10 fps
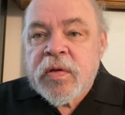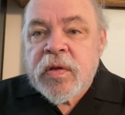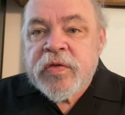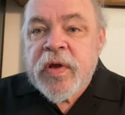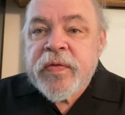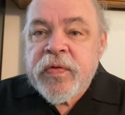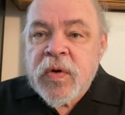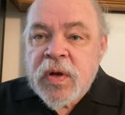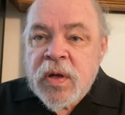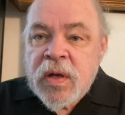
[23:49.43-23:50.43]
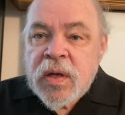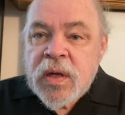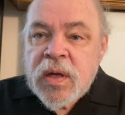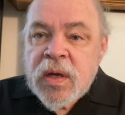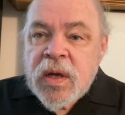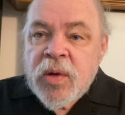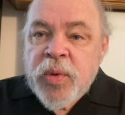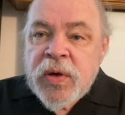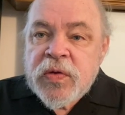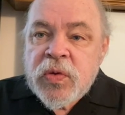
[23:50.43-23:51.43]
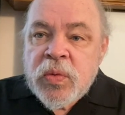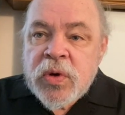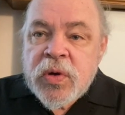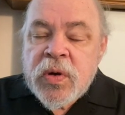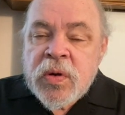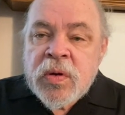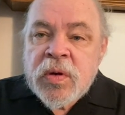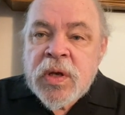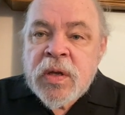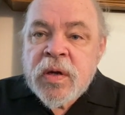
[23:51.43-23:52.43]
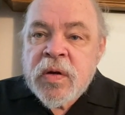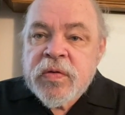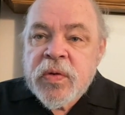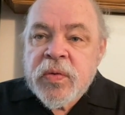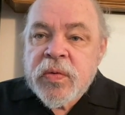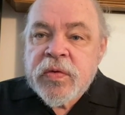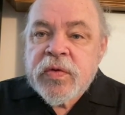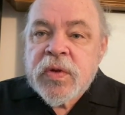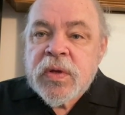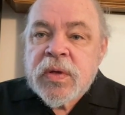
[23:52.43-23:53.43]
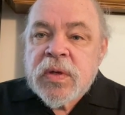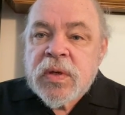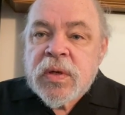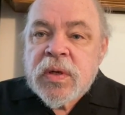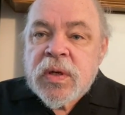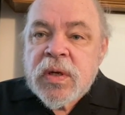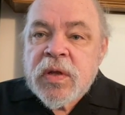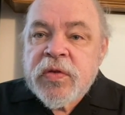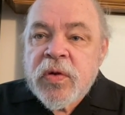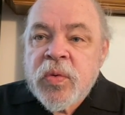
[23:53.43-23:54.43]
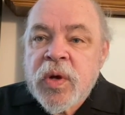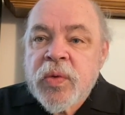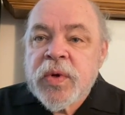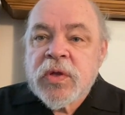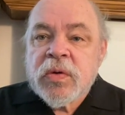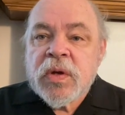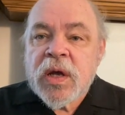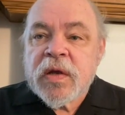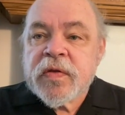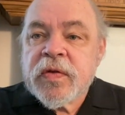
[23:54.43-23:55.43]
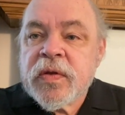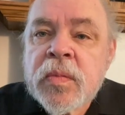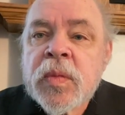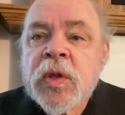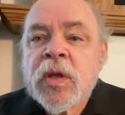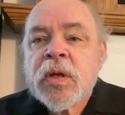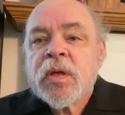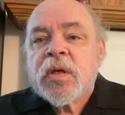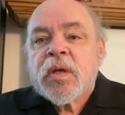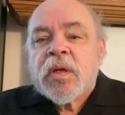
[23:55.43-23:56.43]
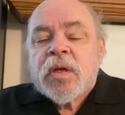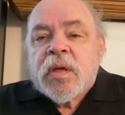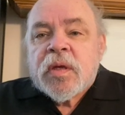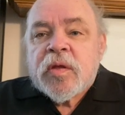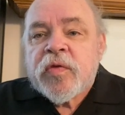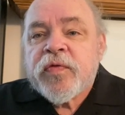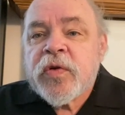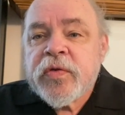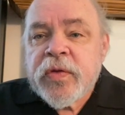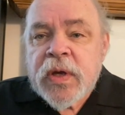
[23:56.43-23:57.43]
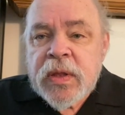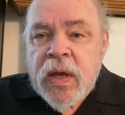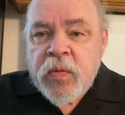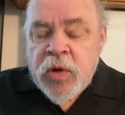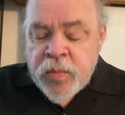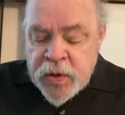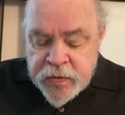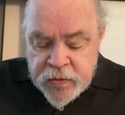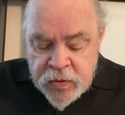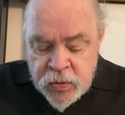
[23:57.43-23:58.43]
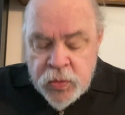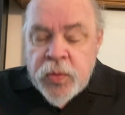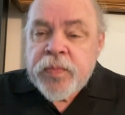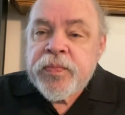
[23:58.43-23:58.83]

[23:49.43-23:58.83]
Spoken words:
suffering about to occur in our souls. And so what do we do next? The first thing that we must do